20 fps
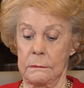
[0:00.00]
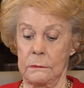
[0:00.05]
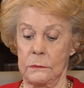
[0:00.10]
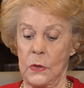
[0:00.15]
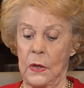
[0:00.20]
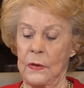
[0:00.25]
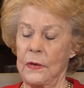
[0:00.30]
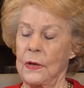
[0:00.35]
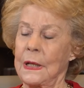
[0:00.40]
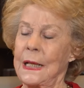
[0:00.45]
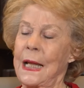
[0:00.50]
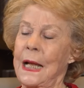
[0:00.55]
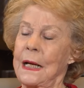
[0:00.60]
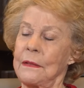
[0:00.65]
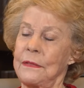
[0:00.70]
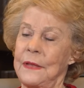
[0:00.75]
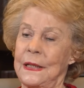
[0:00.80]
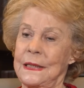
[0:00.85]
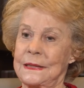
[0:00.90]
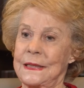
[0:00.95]
there are a lot
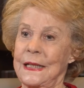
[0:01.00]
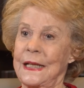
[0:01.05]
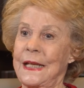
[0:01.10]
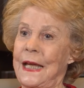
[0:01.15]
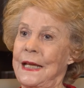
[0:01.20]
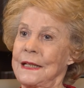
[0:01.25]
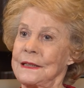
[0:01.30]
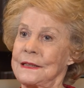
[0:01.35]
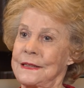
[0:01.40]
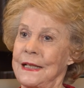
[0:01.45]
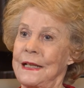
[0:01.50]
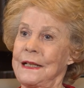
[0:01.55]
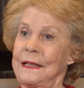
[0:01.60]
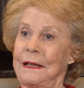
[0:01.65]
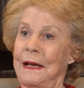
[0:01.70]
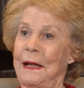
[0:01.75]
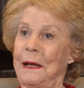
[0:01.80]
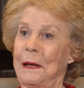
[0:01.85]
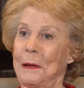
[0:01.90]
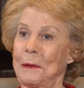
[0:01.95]
of things I can't say
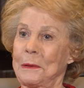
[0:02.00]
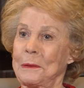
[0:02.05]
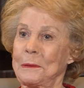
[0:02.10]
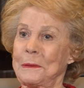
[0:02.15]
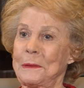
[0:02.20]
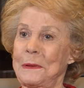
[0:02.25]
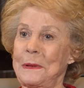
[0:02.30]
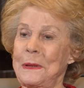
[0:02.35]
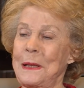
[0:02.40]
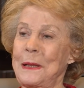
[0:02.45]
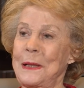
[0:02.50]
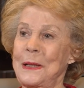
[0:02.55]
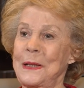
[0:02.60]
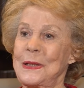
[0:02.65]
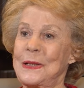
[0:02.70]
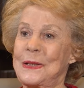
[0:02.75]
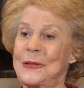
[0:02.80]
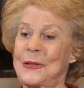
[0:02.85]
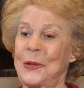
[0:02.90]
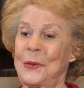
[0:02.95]
now.
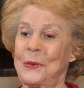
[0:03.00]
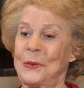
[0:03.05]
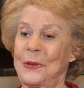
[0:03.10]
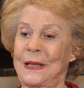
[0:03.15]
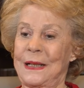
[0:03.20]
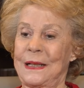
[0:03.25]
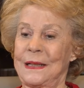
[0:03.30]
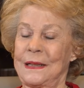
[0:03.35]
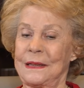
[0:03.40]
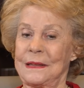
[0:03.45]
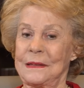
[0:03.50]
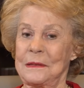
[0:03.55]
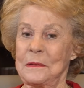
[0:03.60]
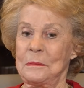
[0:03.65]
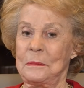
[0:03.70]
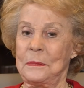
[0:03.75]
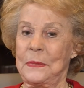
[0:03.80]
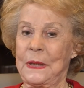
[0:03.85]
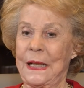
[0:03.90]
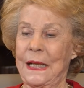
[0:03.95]
So,
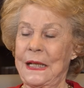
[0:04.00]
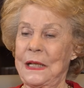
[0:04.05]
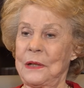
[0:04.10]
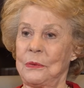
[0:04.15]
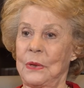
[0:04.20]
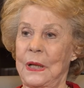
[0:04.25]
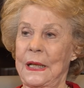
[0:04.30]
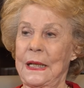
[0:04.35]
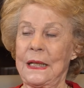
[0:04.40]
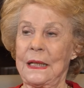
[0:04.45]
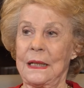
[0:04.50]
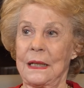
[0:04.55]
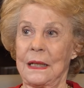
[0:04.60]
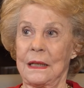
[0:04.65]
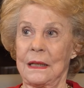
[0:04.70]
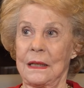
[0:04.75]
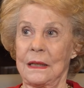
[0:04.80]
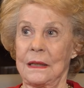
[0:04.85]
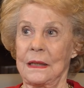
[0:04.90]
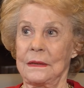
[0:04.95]
but anyway,
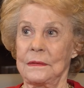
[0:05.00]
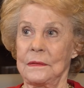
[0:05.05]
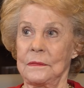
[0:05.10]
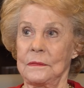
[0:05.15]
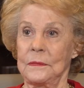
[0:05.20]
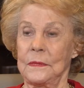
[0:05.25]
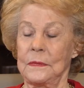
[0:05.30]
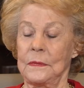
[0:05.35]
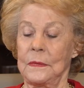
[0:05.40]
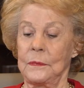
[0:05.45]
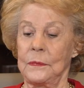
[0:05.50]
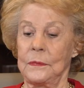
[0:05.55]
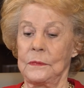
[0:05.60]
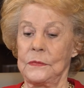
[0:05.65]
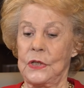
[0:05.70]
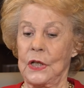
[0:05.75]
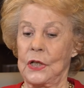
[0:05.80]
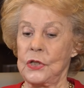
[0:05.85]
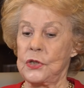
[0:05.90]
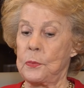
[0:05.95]

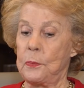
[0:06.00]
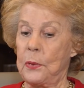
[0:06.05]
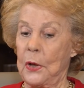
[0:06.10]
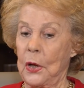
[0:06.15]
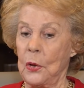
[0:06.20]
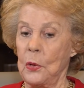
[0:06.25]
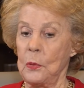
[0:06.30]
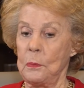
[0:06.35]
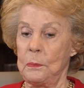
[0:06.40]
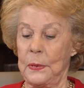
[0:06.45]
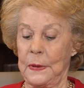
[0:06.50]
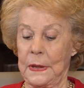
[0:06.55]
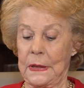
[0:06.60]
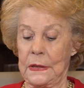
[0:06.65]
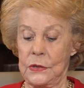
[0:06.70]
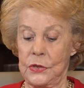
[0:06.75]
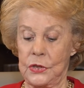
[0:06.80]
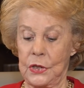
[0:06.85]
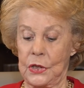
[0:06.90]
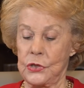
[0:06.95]
Judge Pope
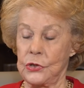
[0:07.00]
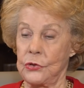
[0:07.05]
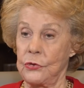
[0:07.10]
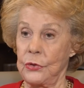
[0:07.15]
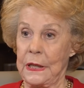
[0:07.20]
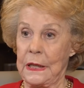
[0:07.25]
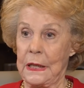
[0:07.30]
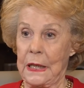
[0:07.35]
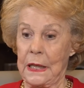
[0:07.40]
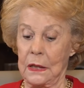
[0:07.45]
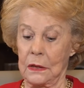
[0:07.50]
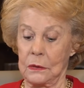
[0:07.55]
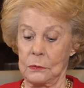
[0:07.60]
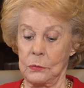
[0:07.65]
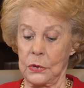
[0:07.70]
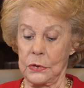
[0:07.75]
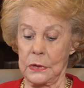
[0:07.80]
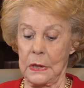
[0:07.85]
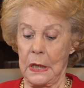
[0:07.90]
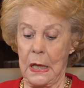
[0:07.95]
and Judge Greenhill
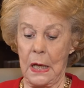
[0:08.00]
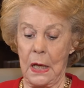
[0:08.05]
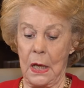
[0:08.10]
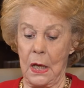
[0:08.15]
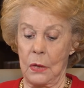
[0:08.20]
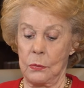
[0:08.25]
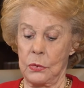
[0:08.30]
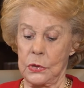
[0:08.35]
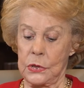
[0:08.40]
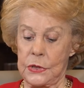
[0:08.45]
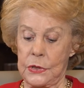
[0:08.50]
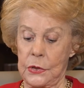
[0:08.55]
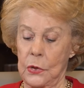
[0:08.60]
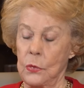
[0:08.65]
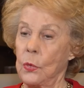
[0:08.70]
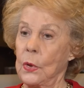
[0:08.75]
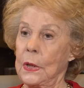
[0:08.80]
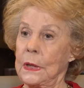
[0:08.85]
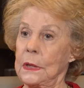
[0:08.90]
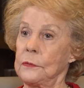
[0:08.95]
were so
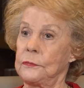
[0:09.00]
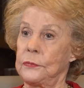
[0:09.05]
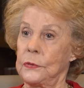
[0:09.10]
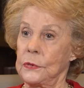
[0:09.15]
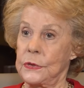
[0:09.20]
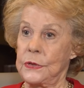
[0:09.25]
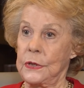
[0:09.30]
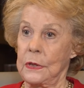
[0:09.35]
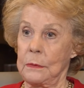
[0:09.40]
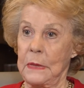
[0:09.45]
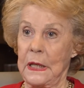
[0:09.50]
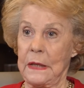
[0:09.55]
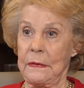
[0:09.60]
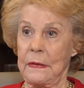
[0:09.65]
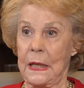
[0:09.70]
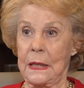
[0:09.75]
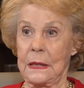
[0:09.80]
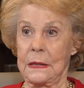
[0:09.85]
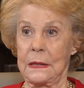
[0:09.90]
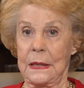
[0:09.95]
wonderful to me
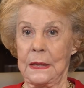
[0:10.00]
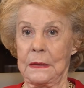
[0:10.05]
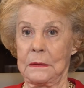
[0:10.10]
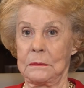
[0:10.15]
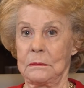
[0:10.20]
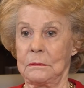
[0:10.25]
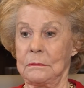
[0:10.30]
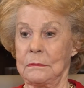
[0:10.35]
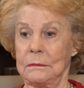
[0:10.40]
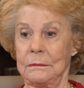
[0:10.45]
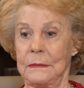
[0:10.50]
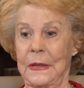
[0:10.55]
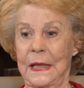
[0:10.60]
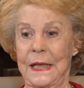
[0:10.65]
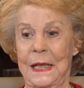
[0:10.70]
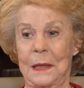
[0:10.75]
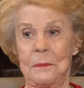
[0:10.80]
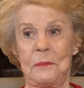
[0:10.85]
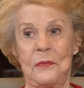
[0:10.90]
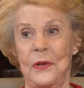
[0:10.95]
that it
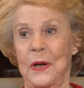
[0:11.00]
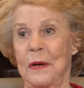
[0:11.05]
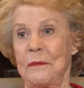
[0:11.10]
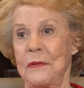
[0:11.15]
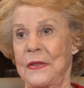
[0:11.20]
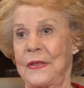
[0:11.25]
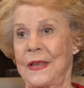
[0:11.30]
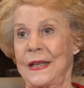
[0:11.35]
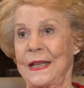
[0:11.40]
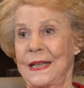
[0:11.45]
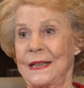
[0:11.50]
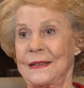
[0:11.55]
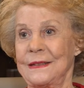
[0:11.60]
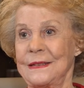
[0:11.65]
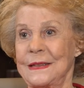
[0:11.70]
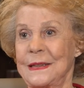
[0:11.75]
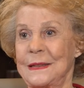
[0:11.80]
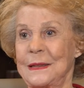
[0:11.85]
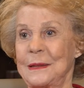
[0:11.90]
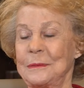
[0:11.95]
made up for everything
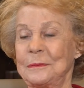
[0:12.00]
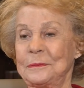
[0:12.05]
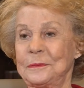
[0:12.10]
else.